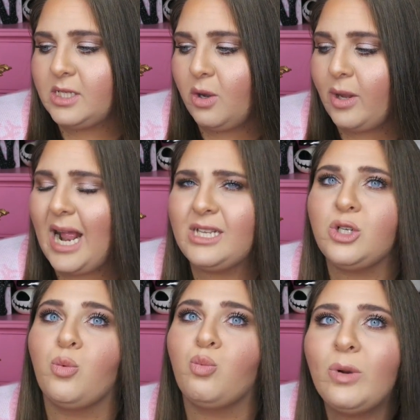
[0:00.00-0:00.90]
So it has
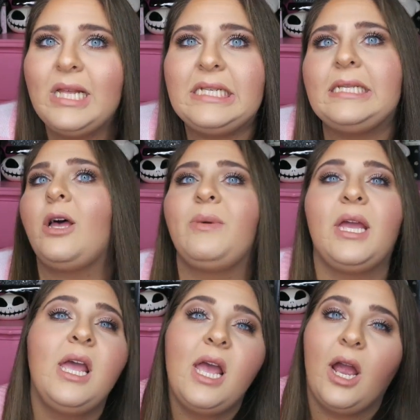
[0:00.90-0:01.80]
to really sell
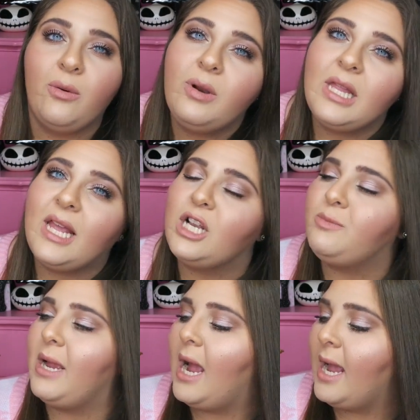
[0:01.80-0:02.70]
me and really
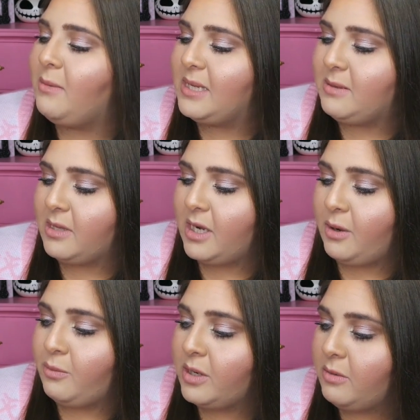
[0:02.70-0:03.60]
catch my eye and be something that I
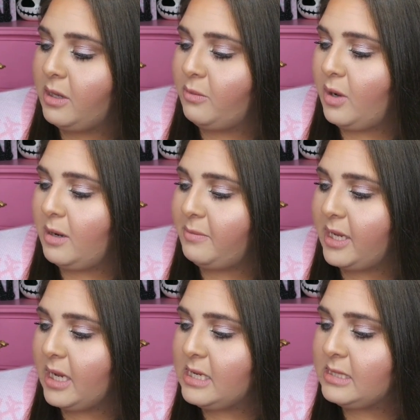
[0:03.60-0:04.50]
really, really want
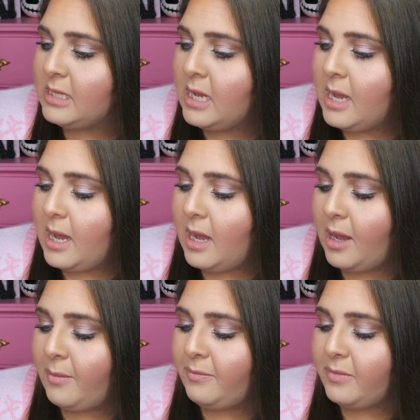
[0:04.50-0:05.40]
because
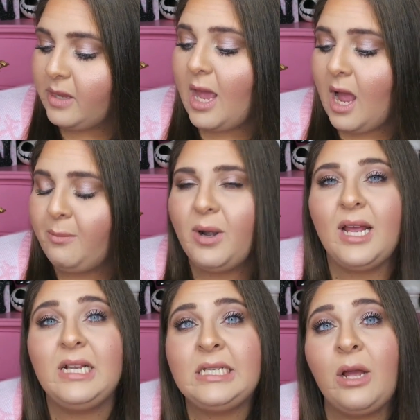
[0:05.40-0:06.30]
yeah, I'm
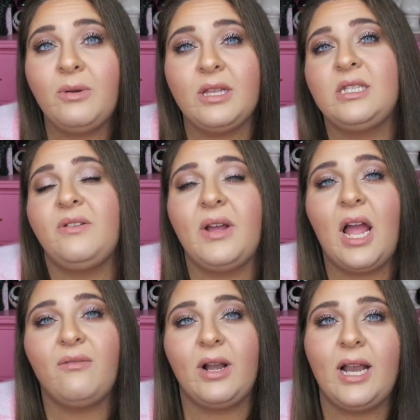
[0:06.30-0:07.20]
pretty content with the stuff I
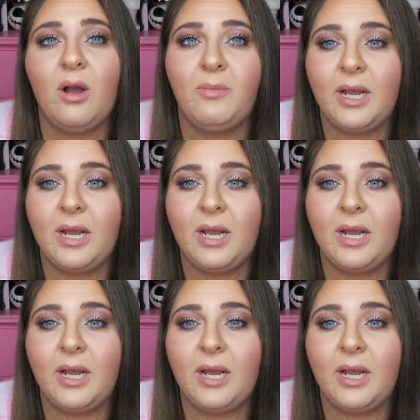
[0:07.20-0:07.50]
have right now.